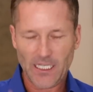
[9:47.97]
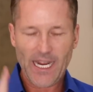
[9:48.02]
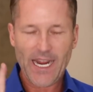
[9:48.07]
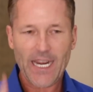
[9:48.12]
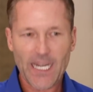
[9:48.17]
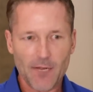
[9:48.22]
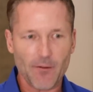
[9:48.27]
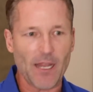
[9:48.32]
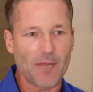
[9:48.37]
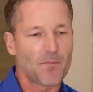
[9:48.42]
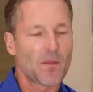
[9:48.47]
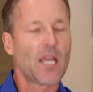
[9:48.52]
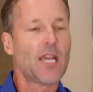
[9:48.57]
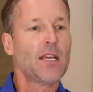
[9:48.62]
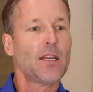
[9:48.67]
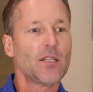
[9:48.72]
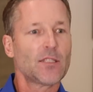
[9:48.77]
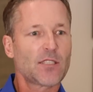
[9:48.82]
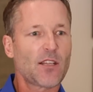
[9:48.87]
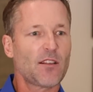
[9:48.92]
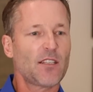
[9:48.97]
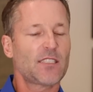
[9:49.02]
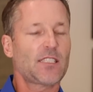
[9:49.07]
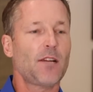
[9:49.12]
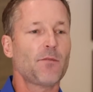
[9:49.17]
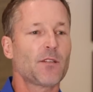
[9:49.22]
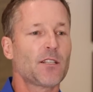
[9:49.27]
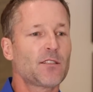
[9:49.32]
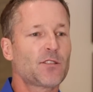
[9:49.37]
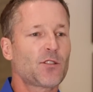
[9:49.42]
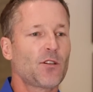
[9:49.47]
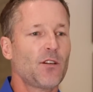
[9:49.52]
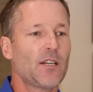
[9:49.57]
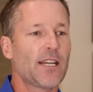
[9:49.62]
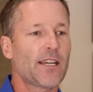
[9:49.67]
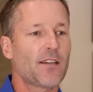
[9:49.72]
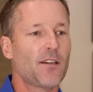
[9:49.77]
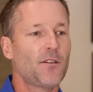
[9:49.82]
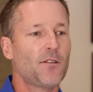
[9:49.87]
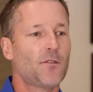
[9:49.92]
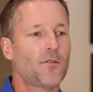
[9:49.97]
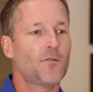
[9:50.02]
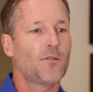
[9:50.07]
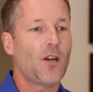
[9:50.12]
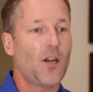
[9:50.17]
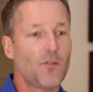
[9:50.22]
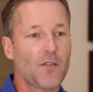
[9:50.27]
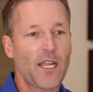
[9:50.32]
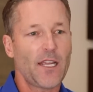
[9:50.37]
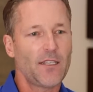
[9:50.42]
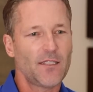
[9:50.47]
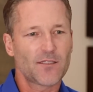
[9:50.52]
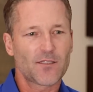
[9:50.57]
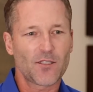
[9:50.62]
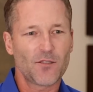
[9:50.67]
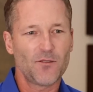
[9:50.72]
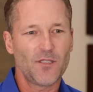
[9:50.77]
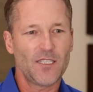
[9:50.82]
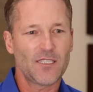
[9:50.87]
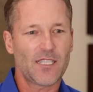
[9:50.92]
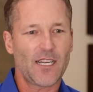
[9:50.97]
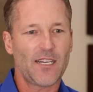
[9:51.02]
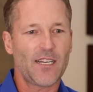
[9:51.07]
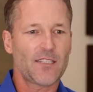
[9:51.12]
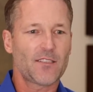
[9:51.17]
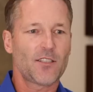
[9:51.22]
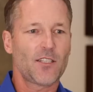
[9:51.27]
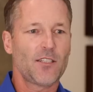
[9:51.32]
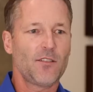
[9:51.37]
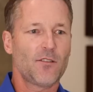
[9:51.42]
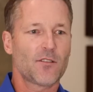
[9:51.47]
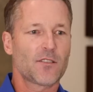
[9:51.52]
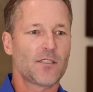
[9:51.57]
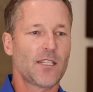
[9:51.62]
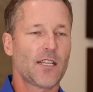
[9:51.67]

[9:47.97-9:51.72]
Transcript: Anyway, so they tell me their story and I go, okay, so is that actually yours?